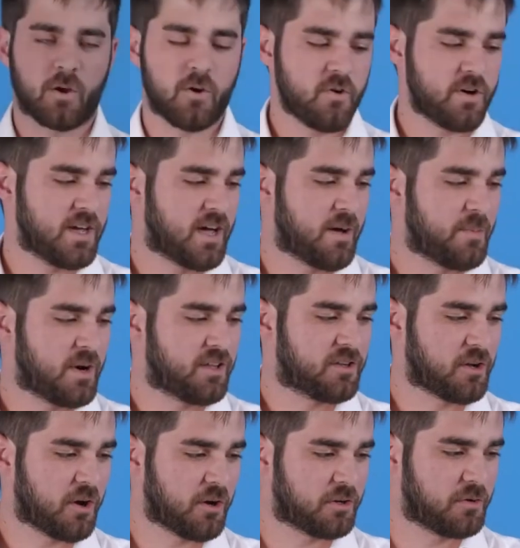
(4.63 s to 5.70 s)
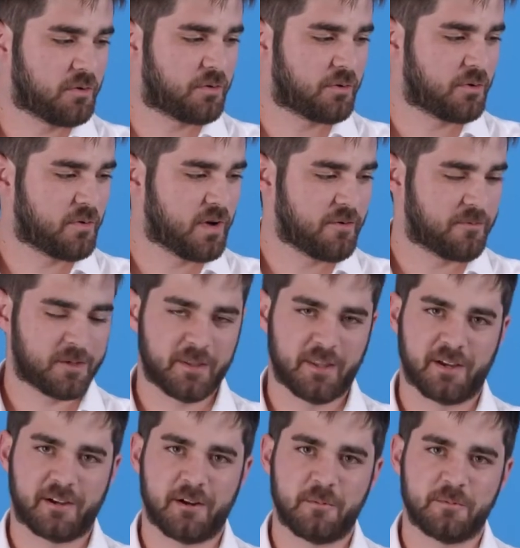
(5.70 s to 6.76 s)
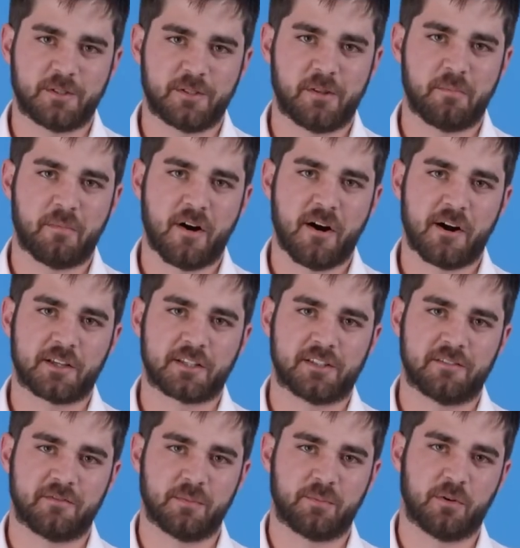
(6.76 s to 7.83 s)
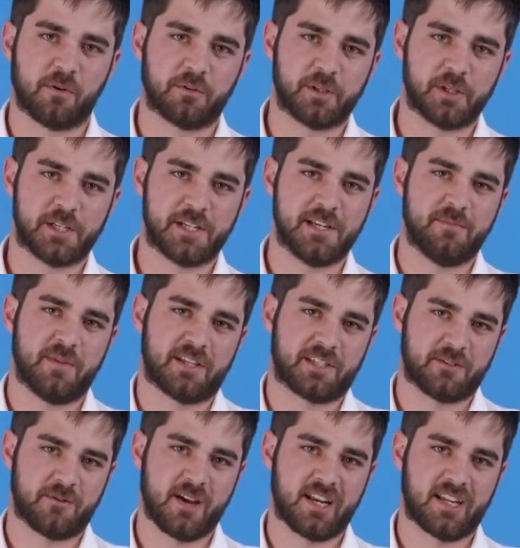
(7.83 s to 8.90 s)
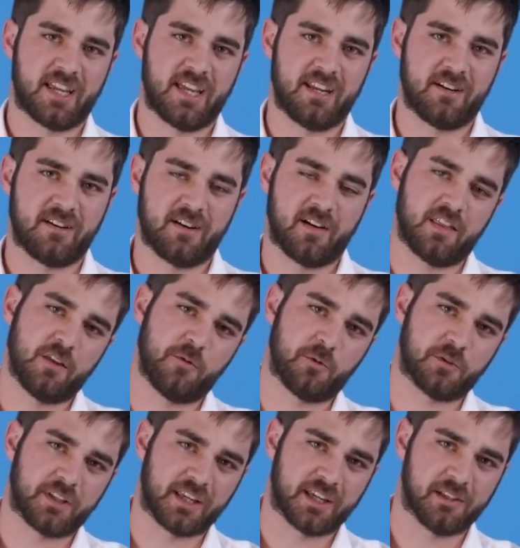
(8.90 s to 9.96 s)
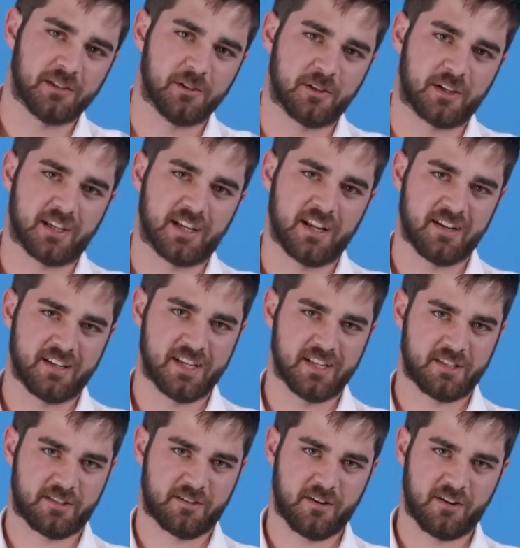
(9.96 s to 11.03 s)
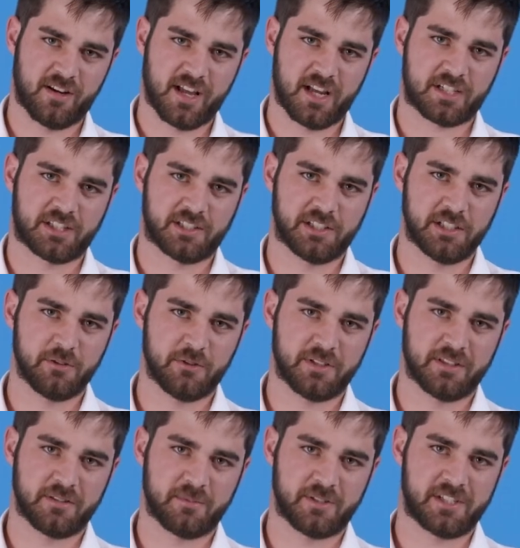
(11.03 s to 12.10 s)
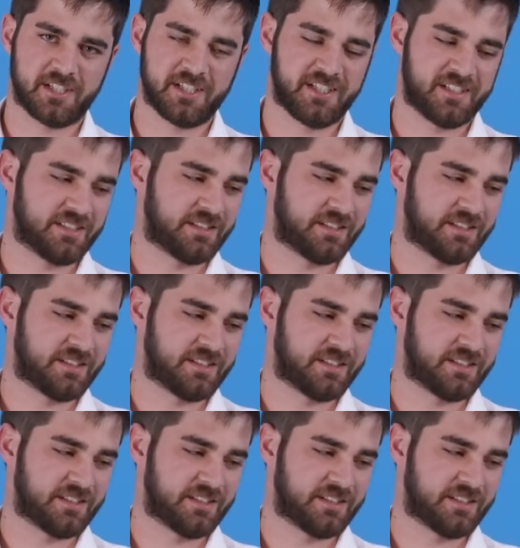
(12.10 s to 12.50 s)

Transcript: Okay, I'm going to talk you through everything that comes in the box of the Polti Cimex Eradicator, and then we'll take a look at how to get started actually using the machine.